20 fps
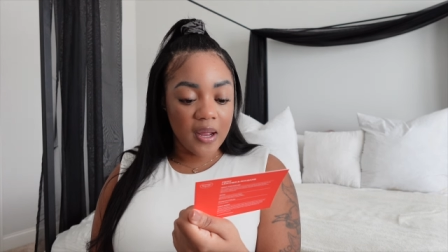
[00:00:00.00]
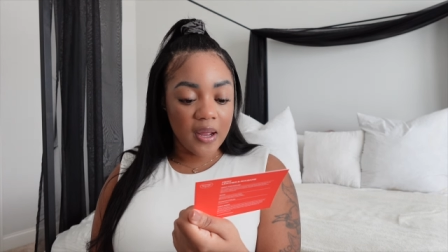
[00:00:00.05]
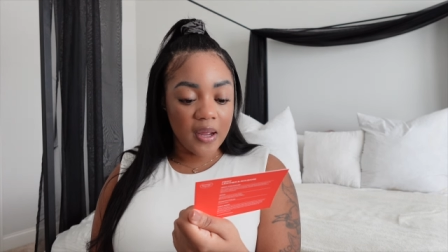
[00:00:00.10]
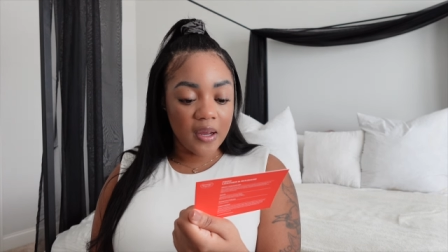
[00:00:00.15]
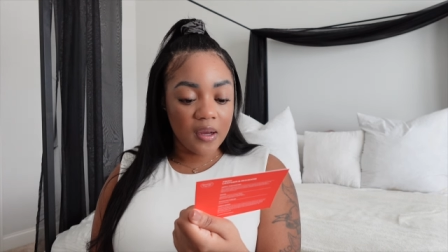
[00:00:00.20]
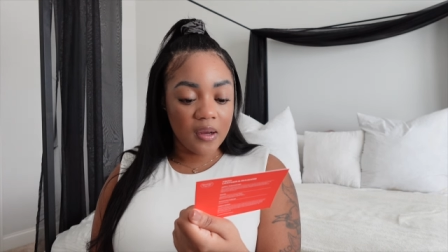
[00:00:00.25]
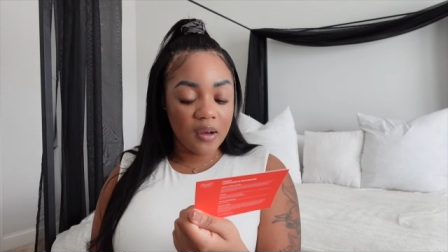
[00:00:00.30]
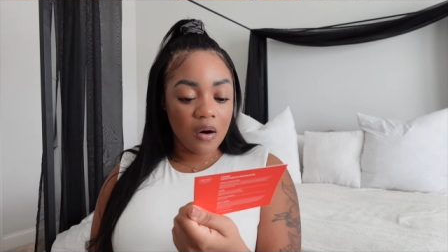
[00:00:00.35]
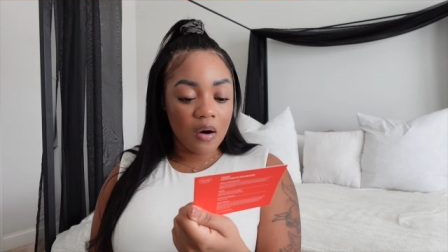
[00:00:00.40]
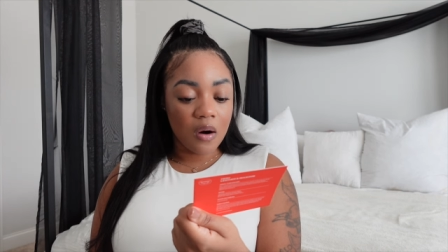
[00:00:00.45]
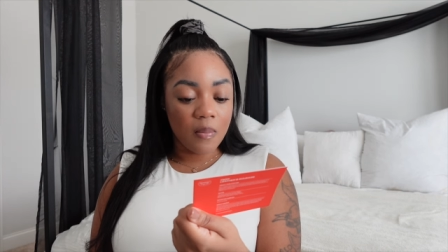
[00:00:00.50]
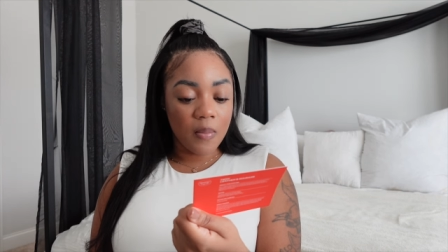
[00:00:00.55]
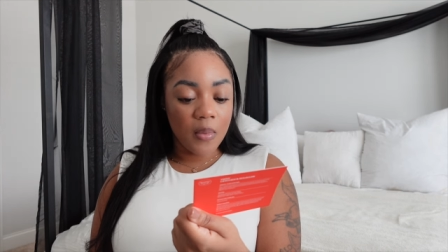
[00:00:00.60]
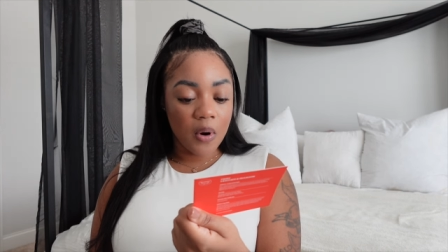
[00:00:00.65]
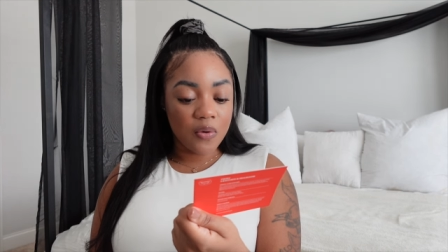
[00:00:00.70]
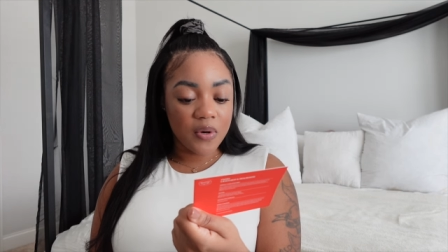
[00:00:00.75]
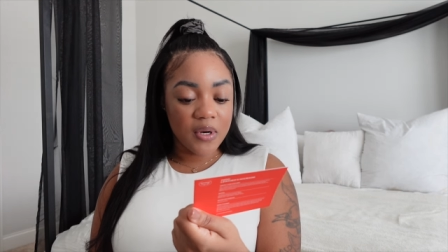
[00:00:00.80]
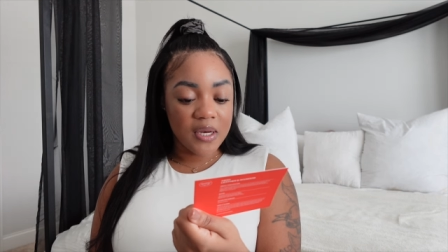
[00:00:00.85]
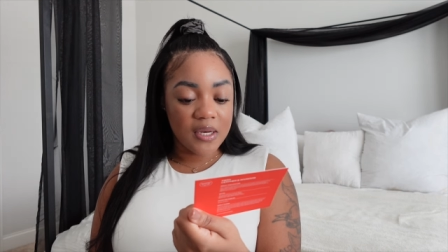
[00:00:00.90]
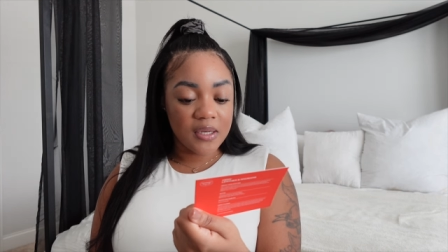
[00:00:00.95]
a
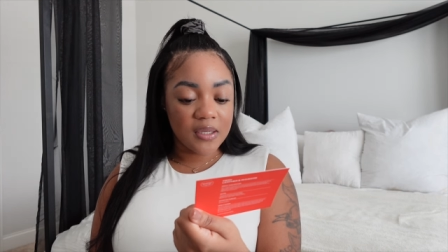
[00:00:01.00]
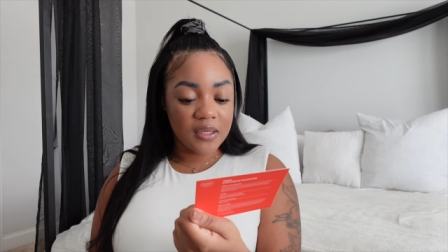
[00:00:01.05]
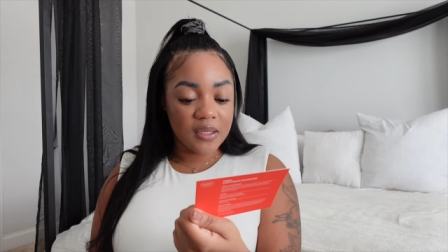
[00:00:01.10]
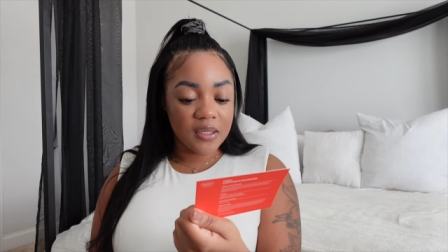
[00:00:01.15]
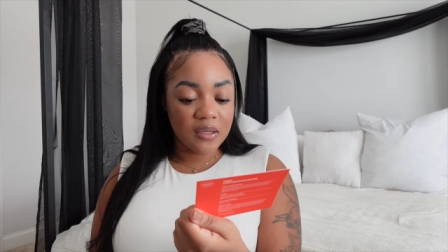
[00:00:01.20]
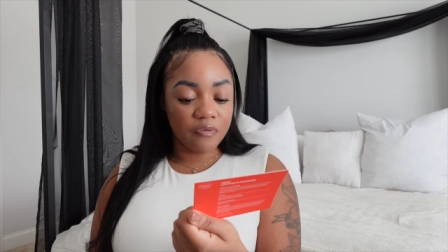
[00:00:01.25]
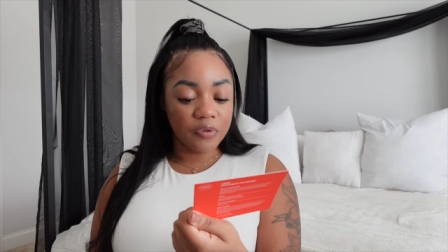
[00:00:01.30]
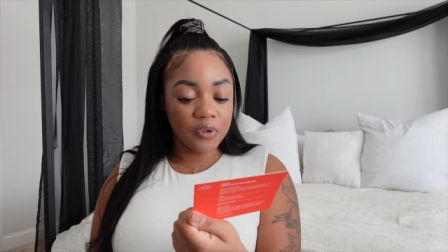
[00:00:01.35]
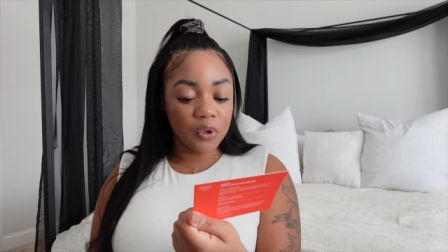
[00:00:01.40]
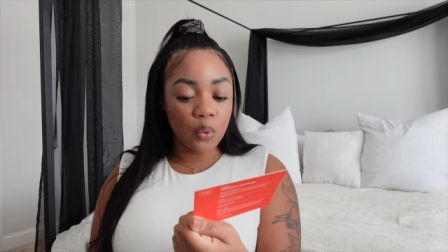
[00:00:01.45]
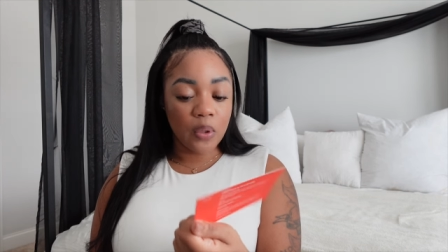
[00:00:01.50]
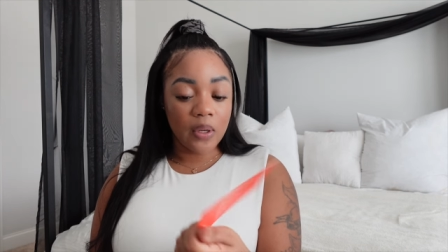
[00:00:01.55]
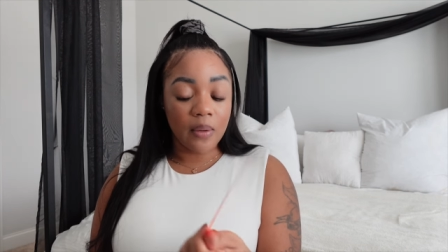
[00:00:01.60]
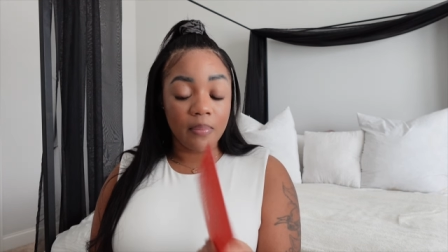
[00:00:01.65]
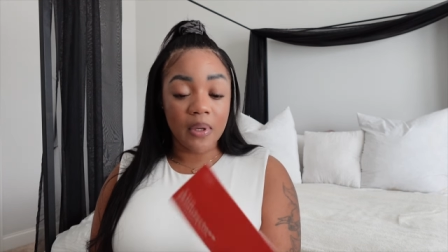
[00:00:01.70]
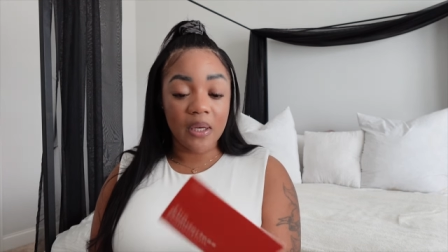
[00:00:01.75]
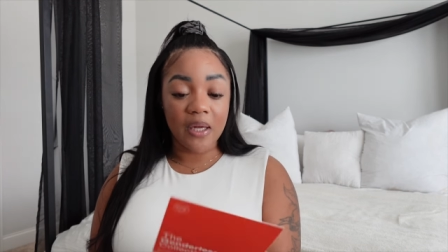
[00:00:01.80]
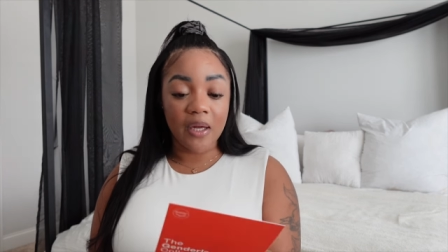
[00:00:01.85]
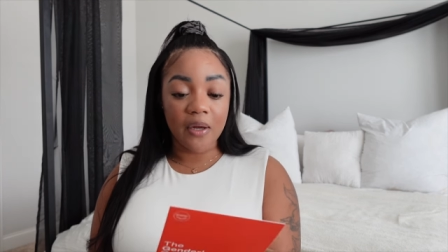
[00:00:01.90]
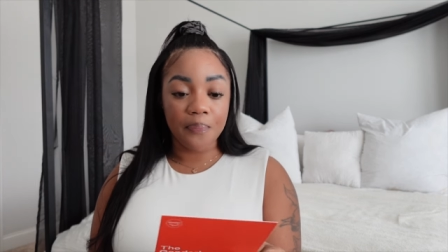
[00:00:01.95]
harmonious fluid
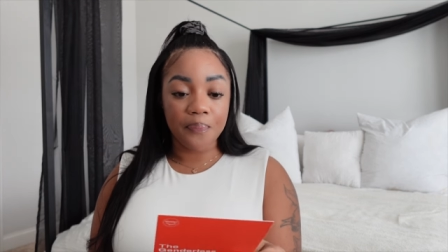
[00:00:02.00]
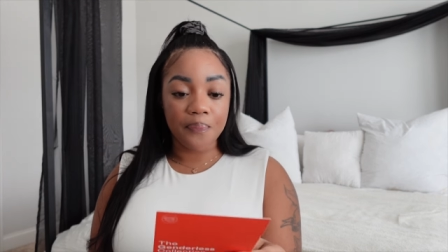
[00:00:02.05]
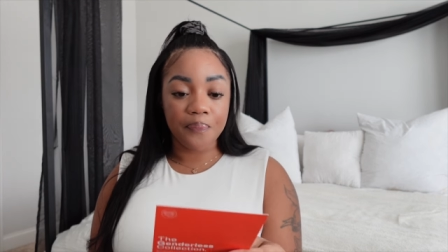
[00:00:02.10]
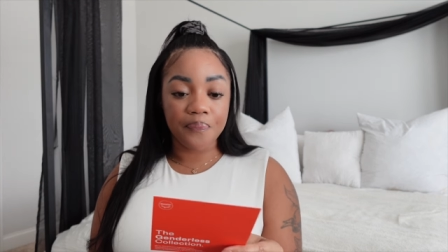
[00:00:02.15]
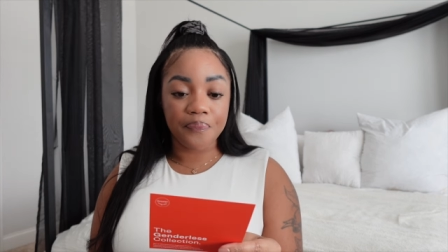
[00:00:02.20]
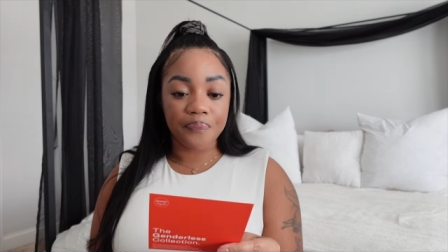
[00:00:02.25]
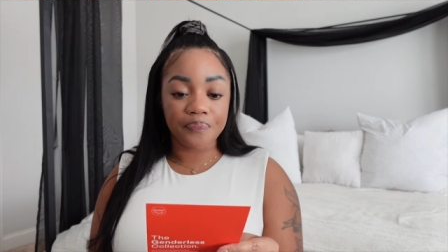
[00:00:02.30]
blend.